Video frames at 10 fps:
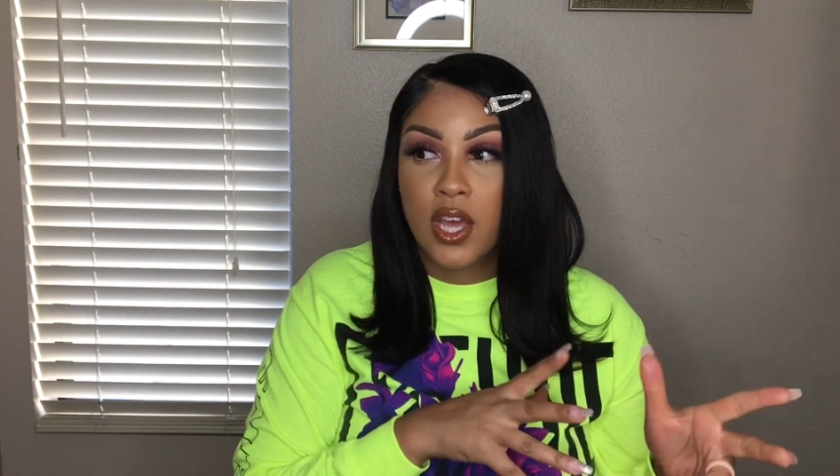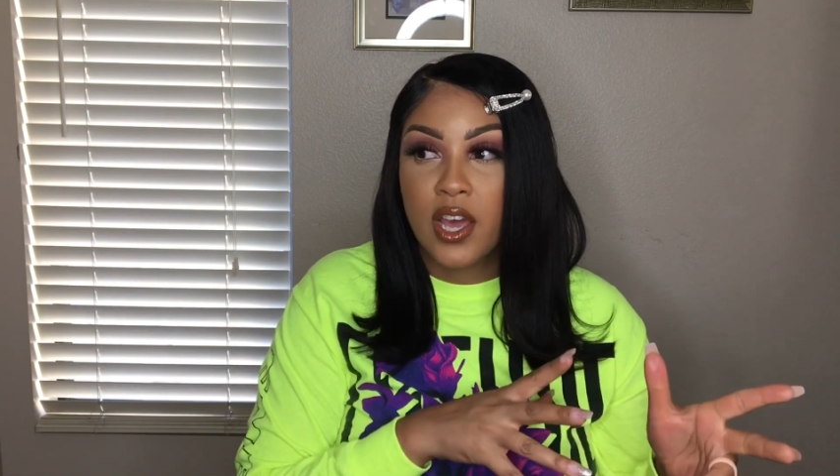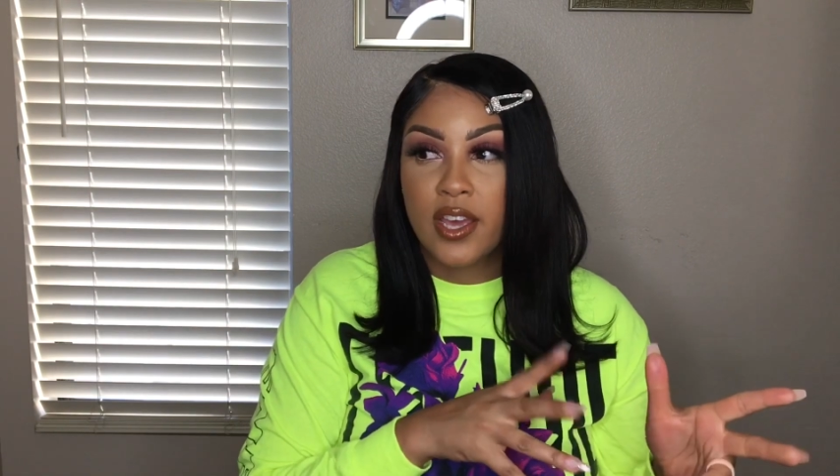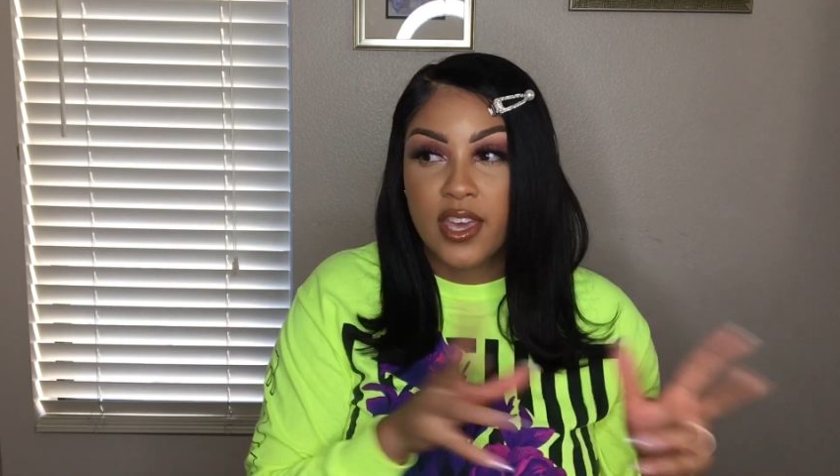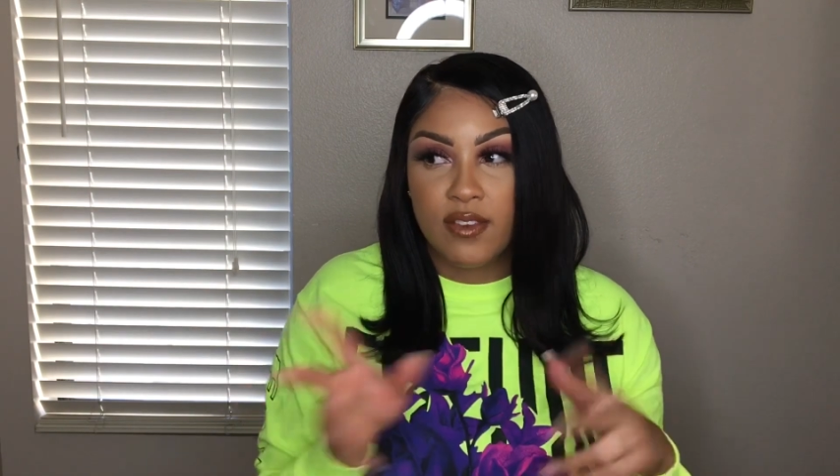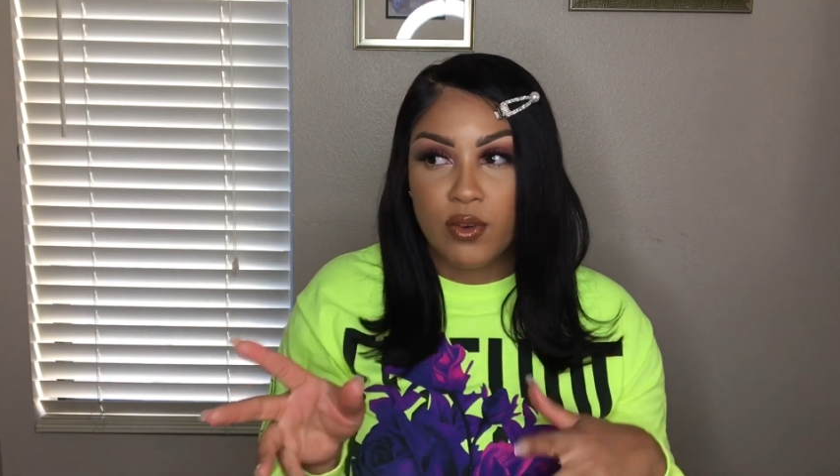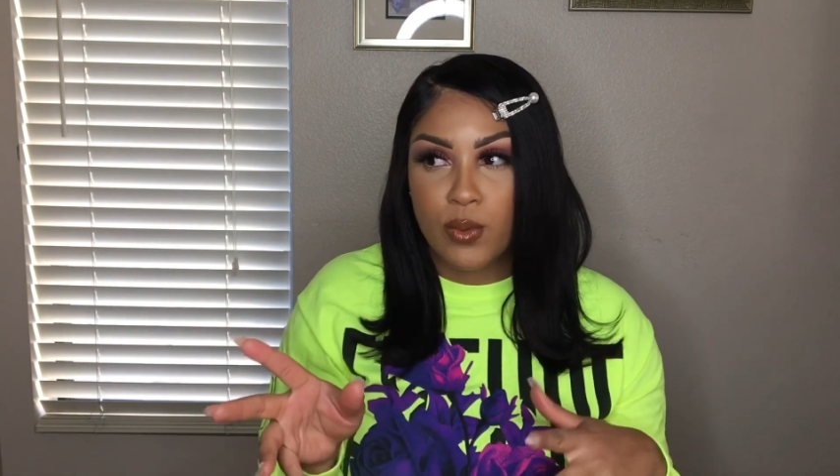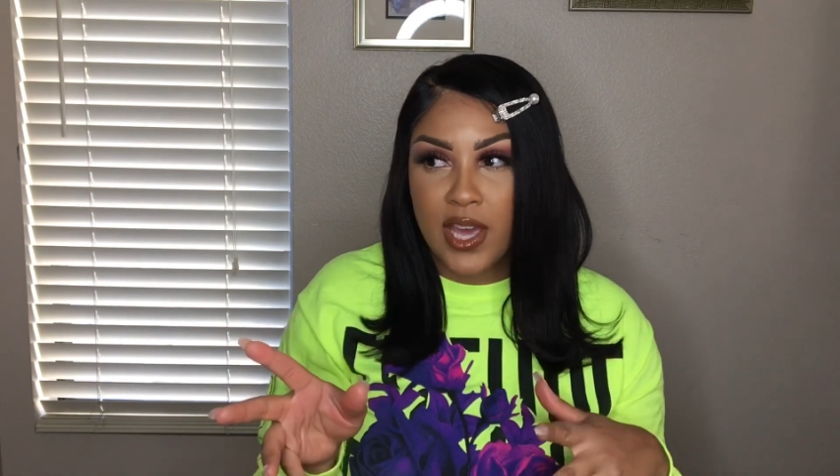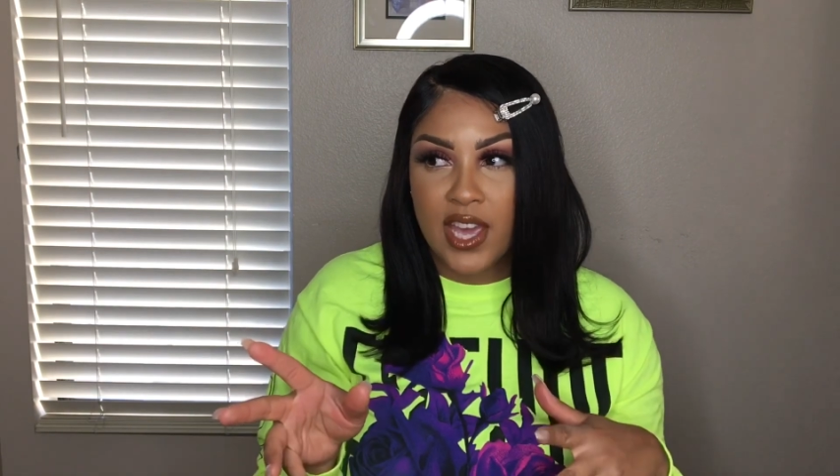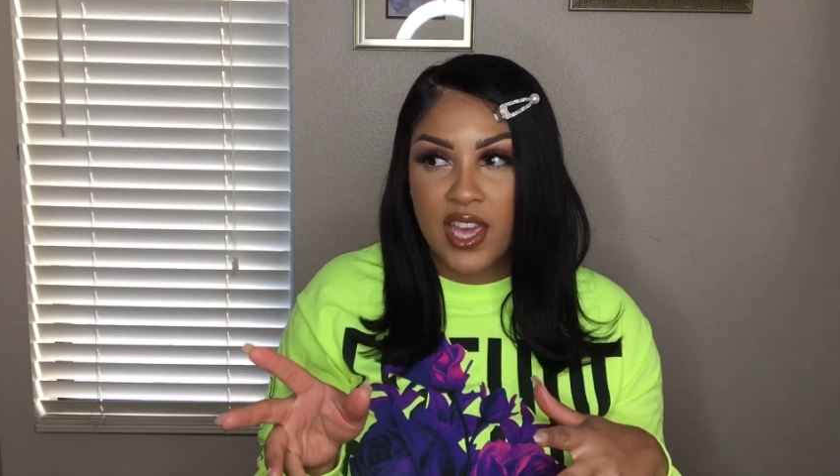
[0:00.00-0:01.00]
a
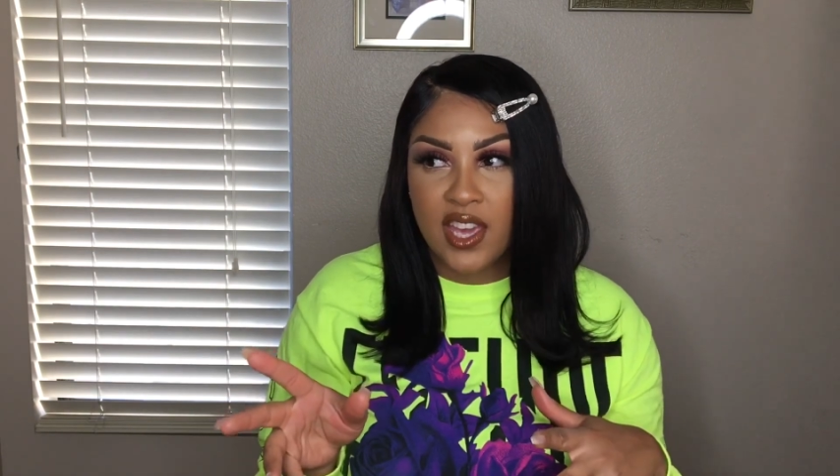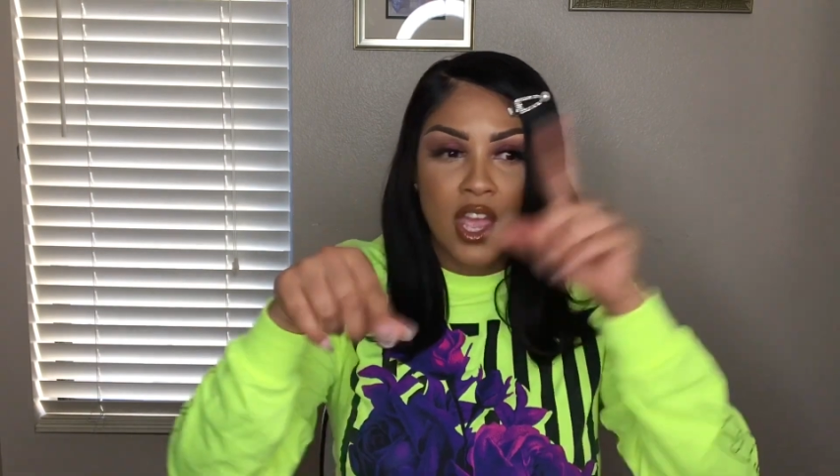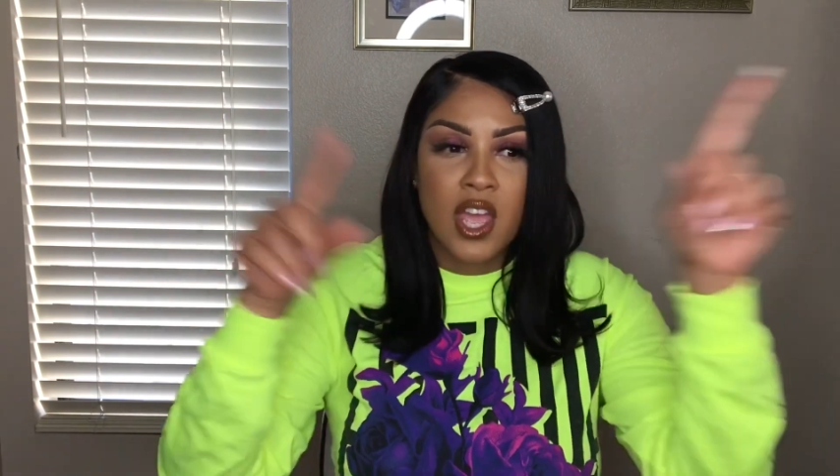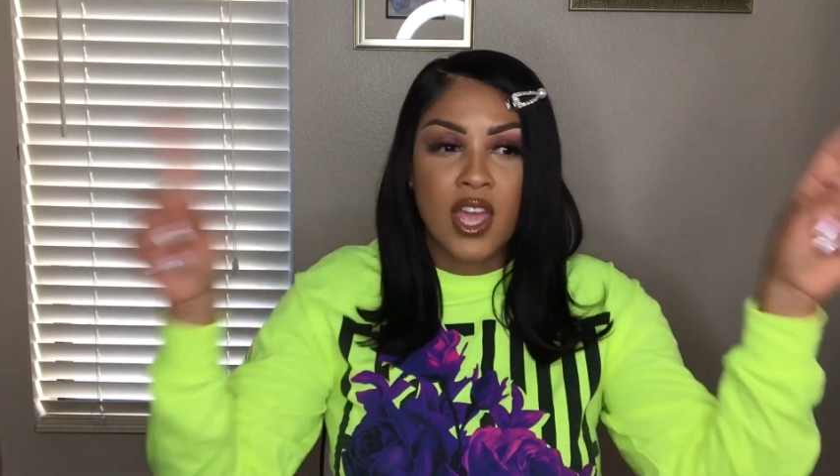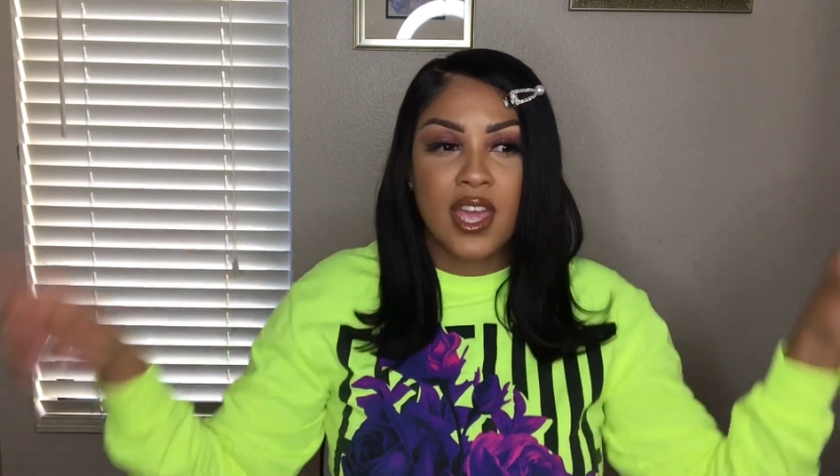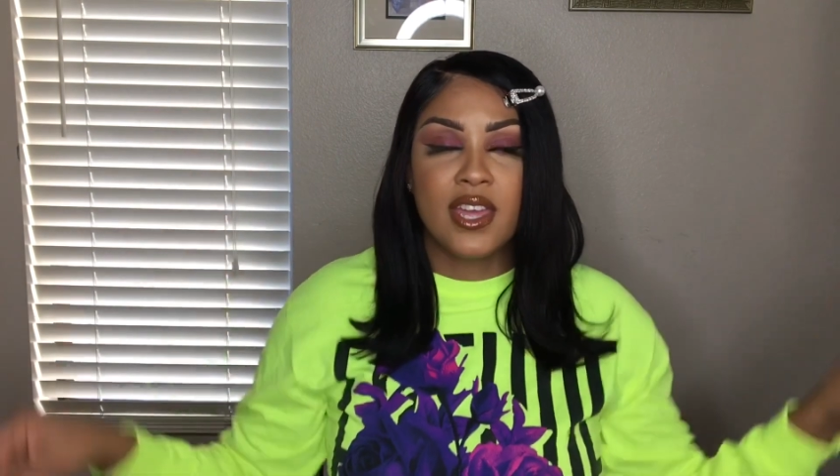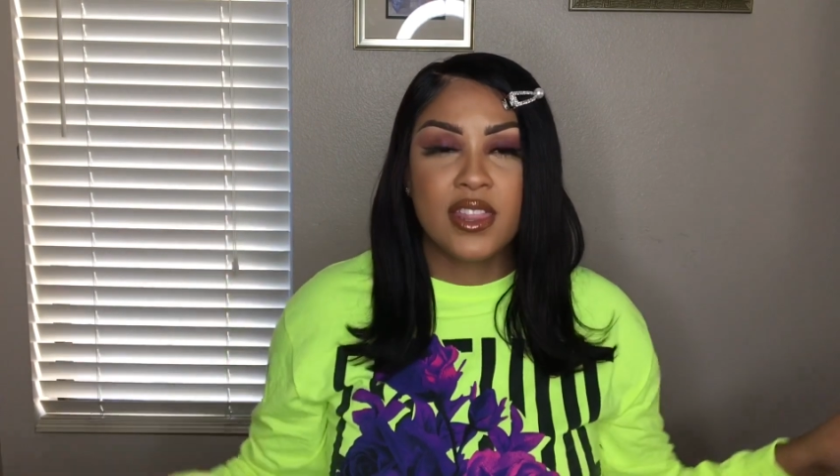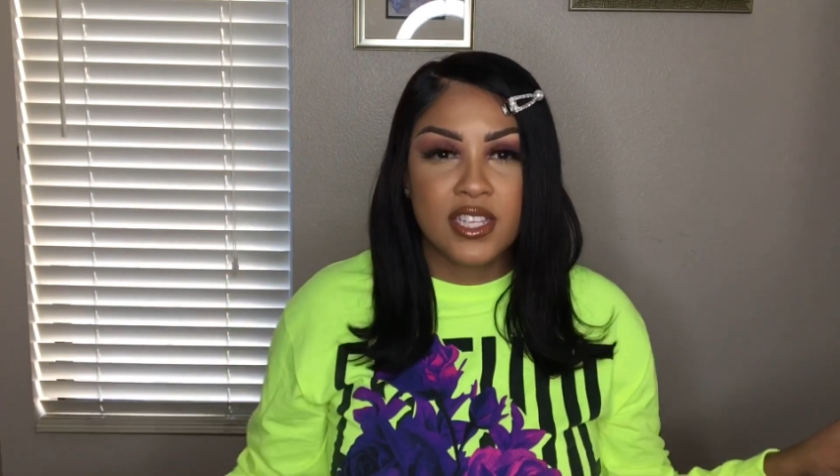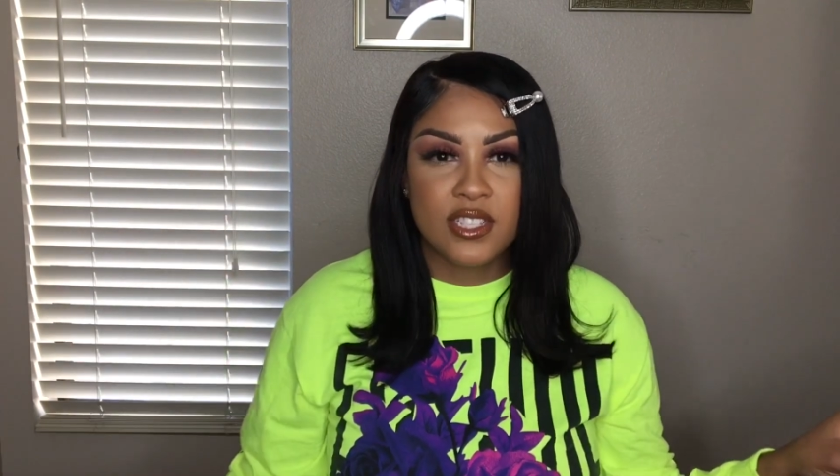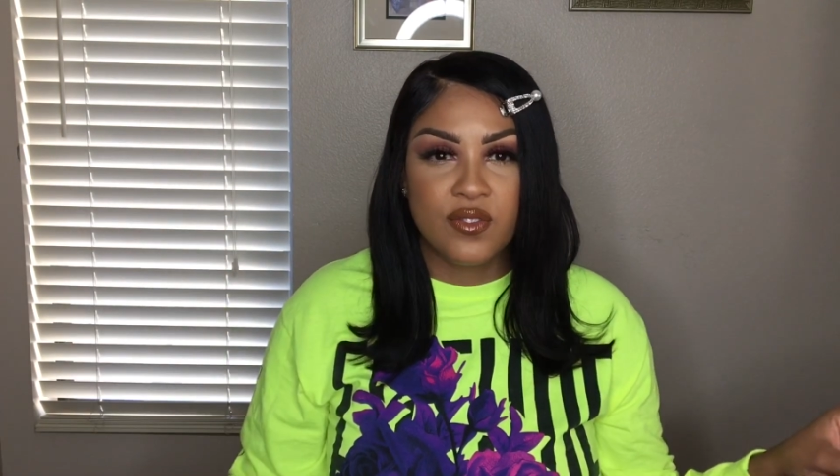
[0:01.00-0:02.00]
giveaway in this